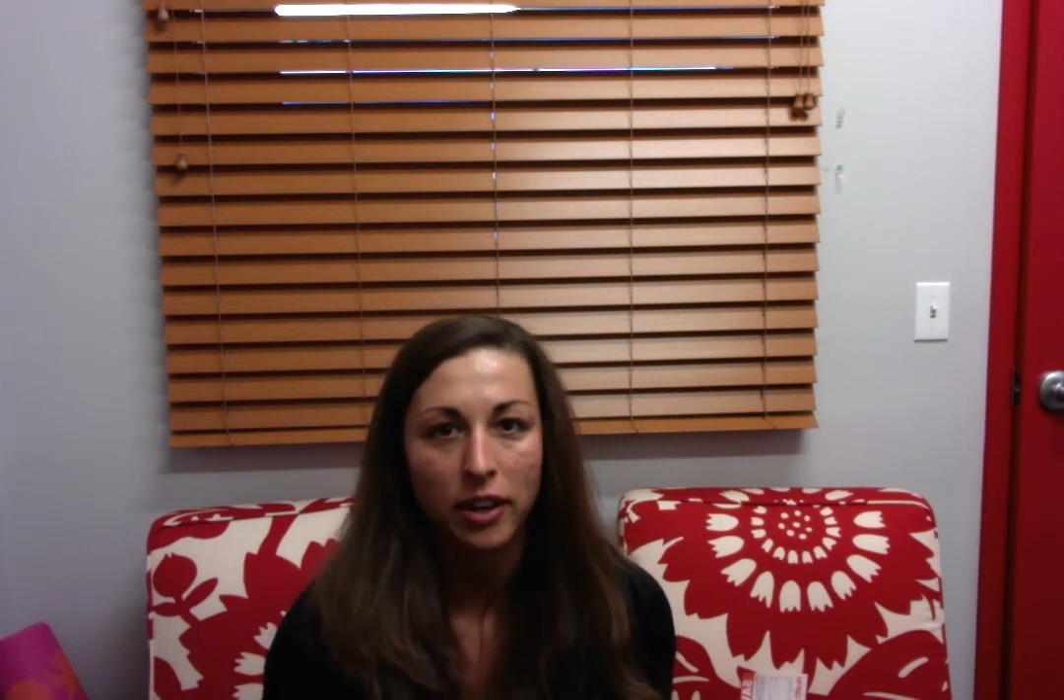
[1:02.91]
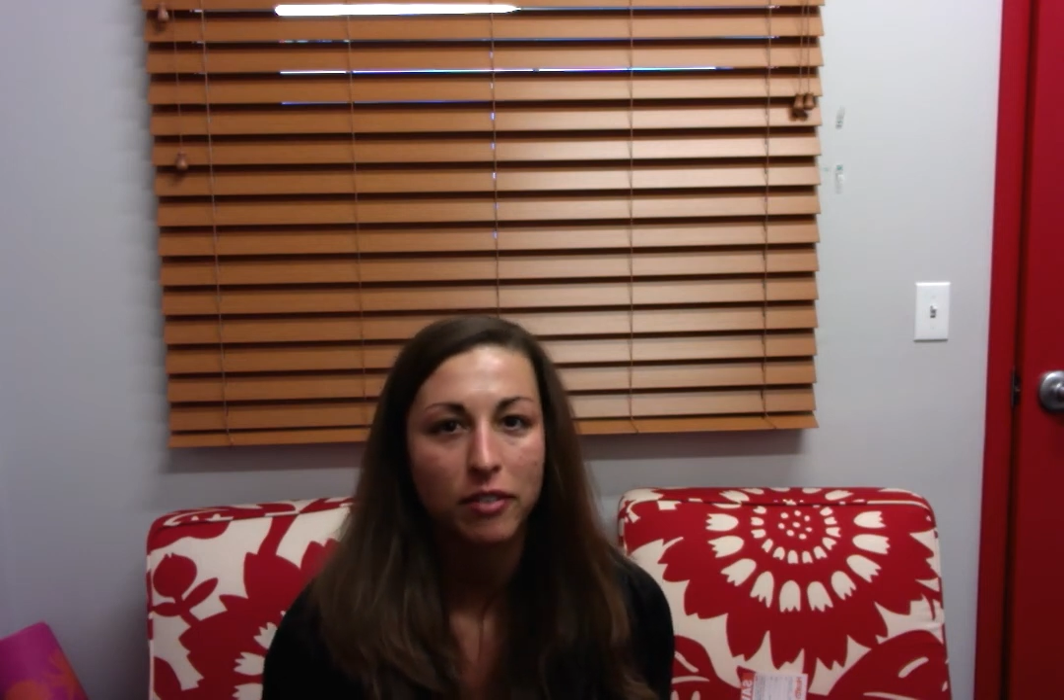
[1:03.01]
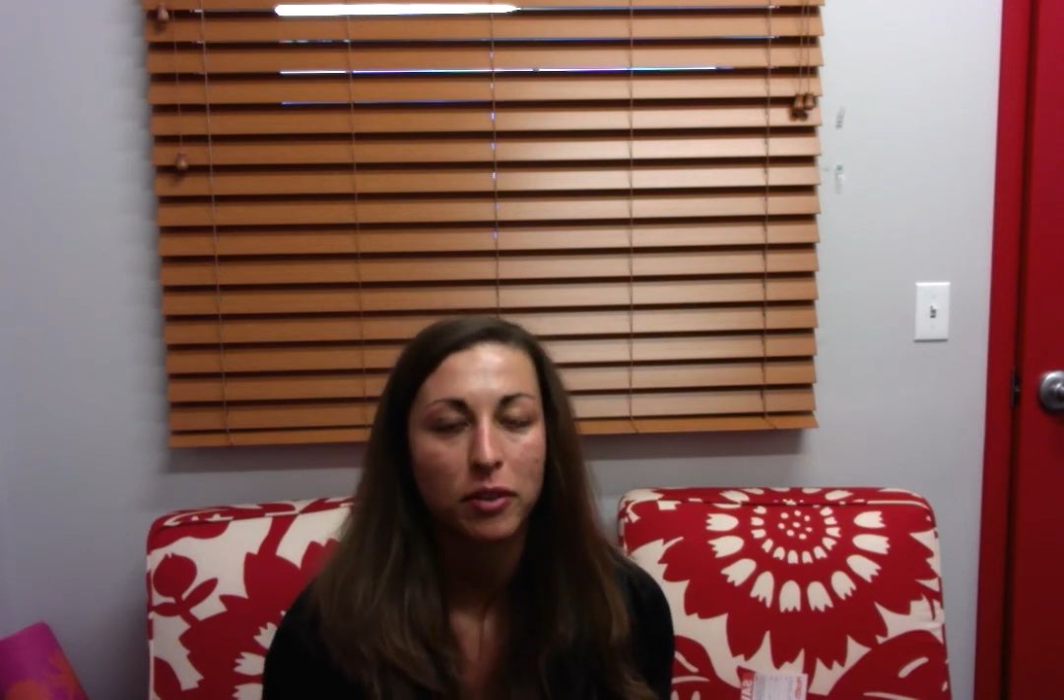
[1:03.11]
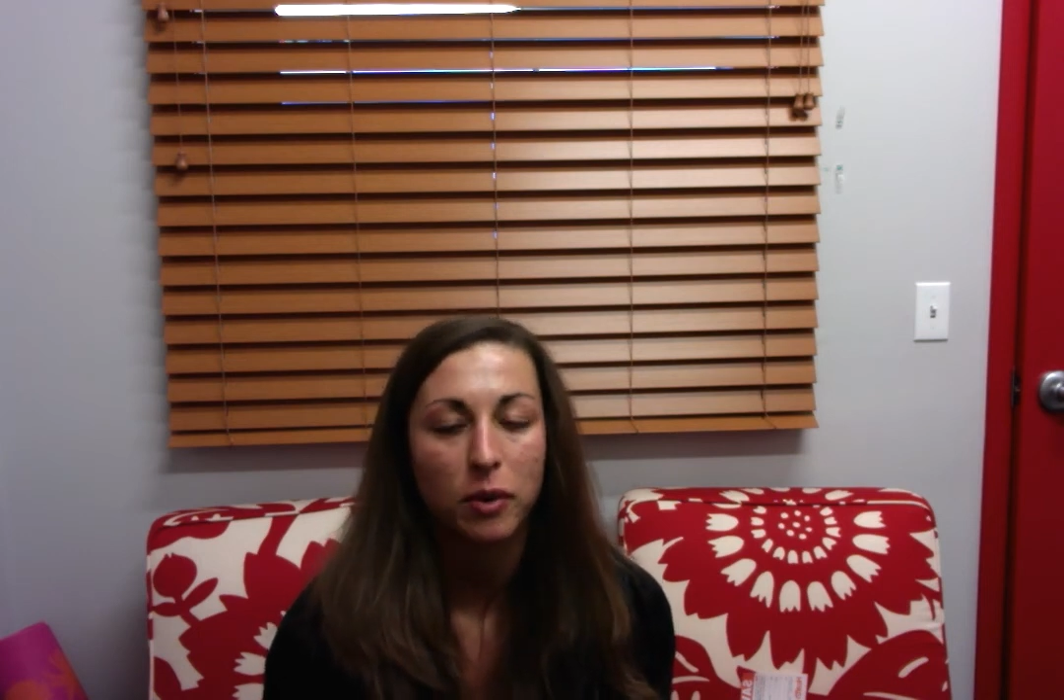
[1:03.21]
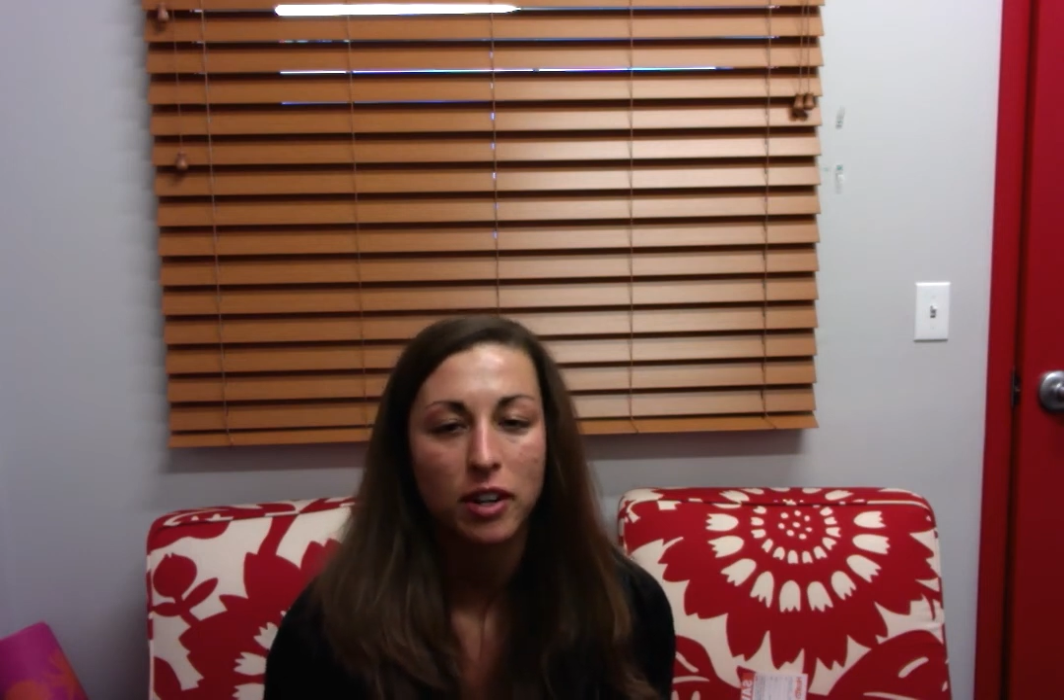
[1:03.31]

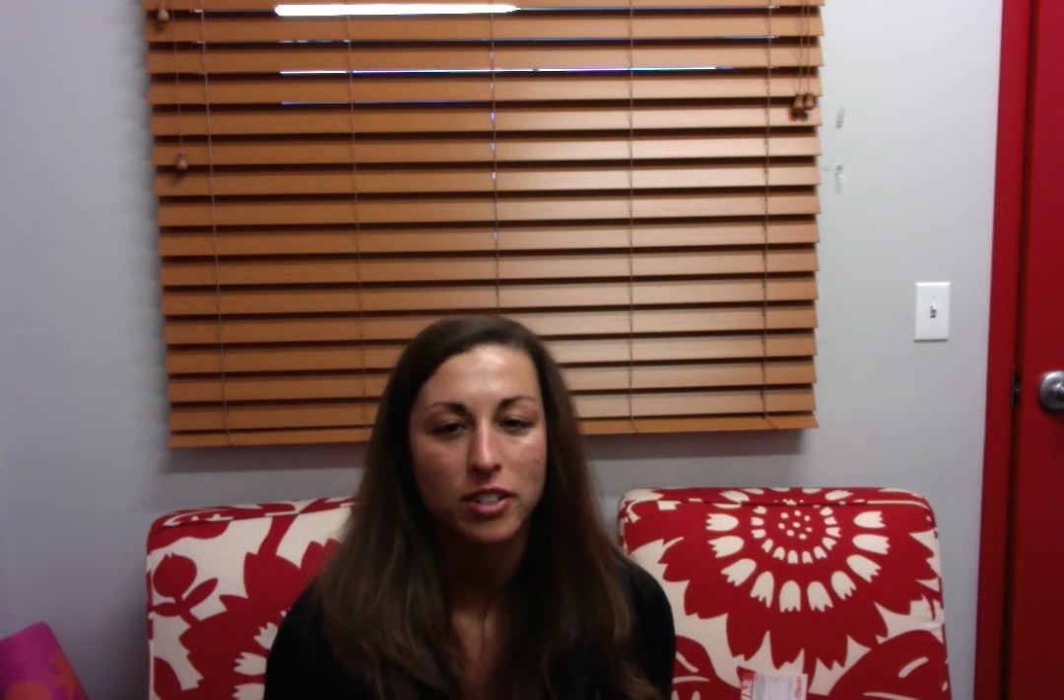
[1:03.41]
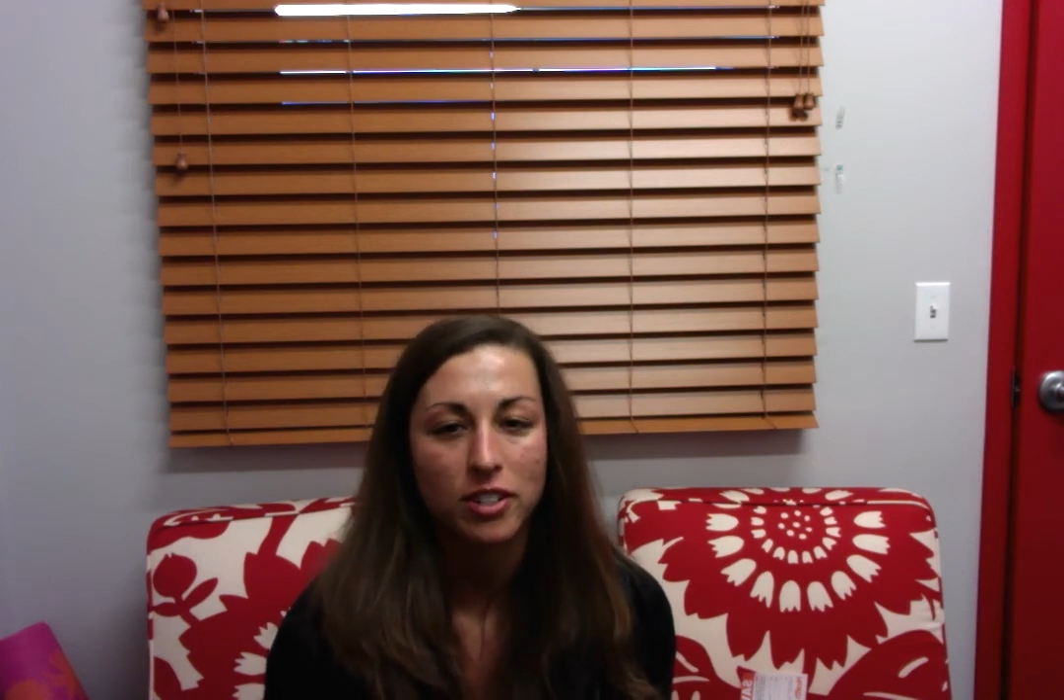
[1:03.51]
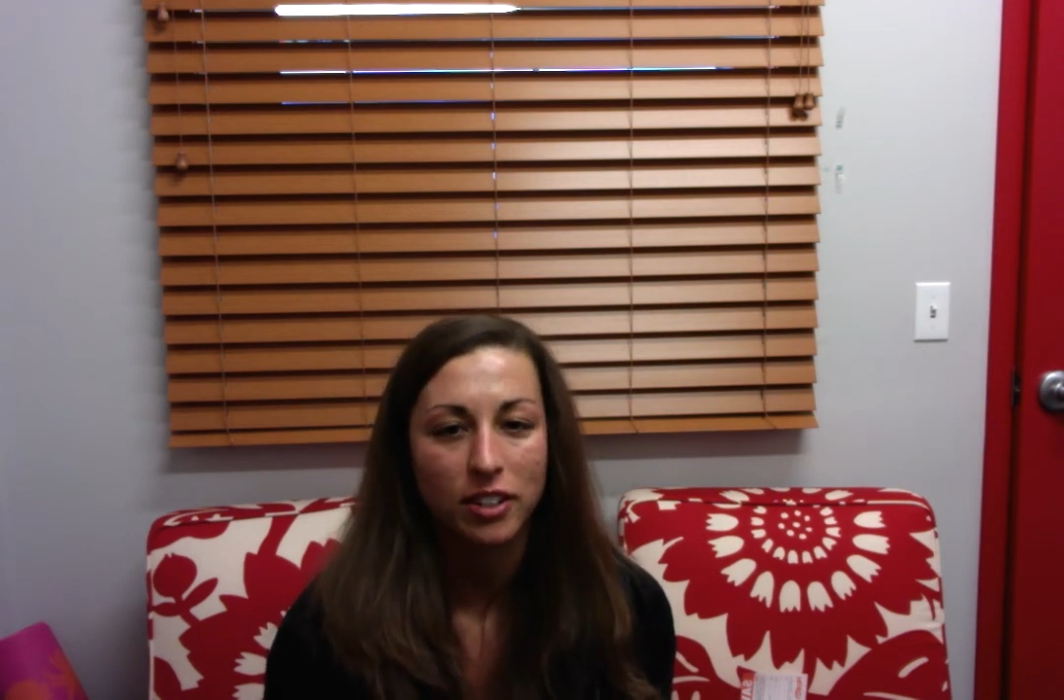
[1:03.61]
ever watched in